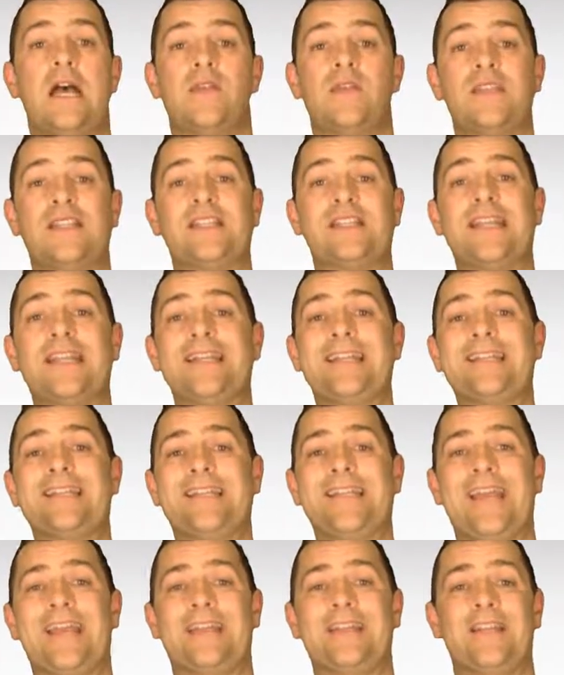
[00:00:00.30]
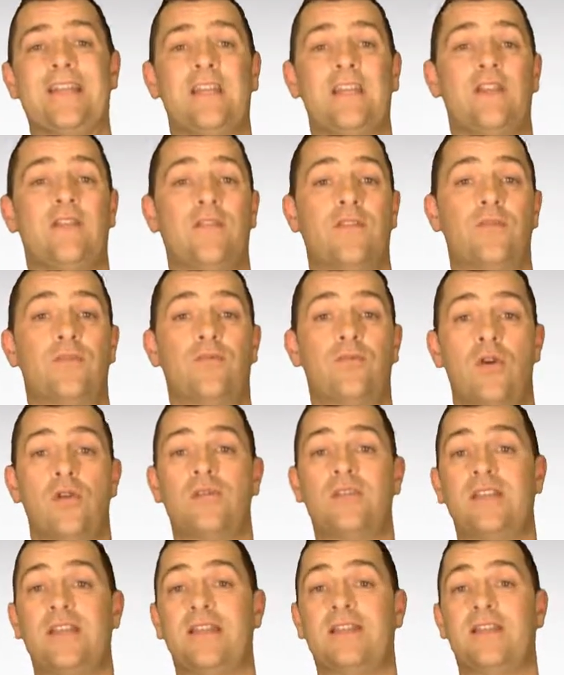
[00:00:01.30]
The second technique of the
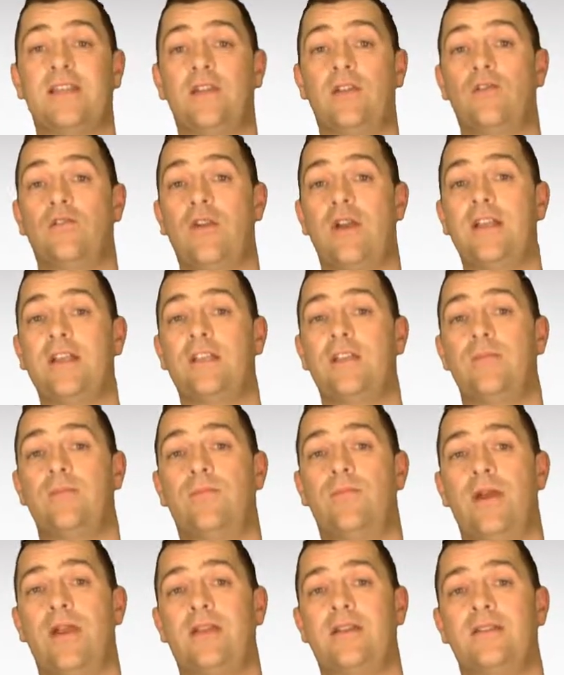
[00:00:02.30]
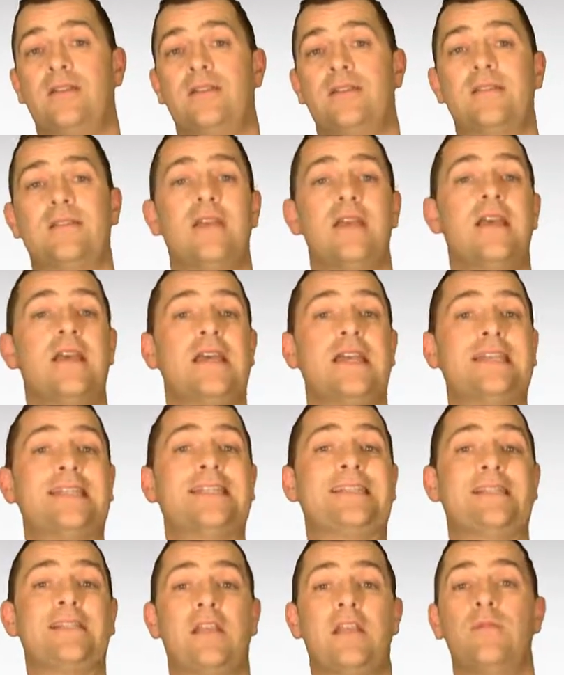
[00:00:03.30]
process integration practice is
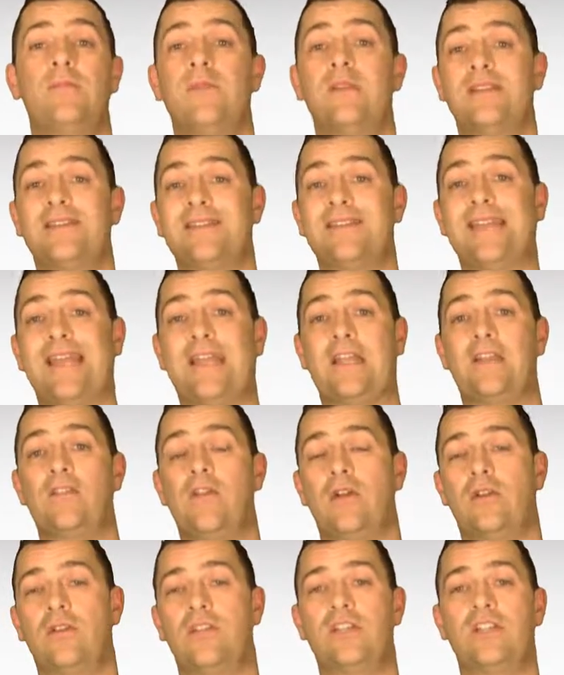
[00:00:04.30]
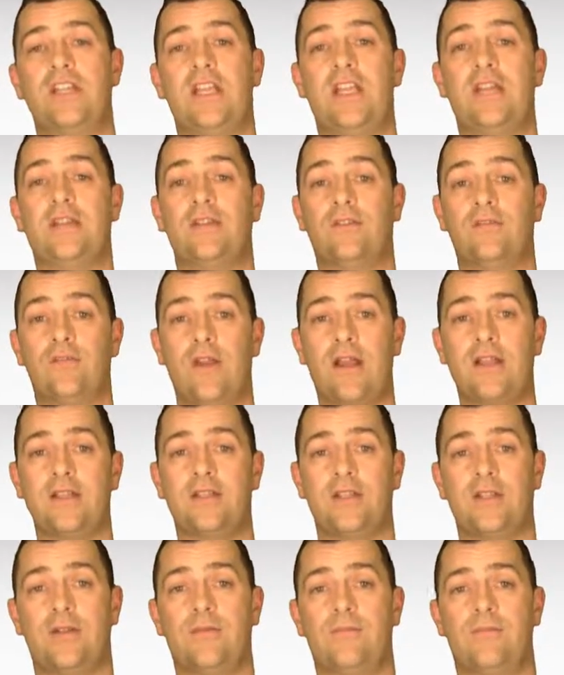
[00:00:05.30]
seamless technology
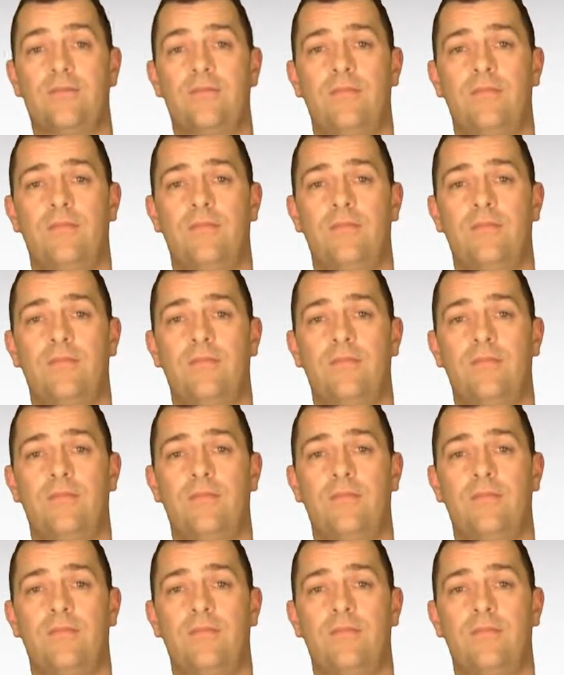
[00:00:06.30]
integration.